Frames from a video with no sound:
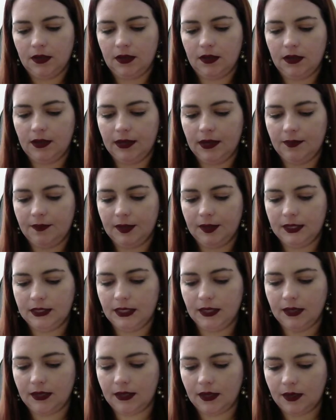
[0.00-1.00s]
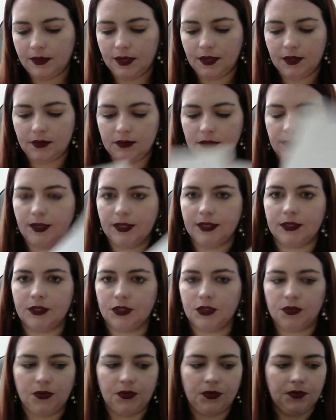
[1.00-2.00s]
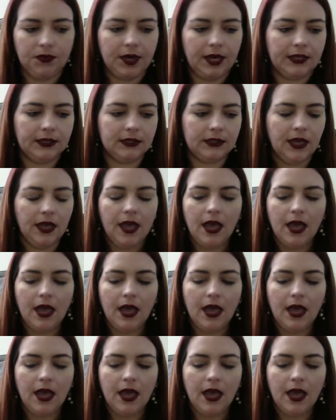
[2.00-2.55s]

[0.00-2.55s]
Let me take it out of here so I can show you guys.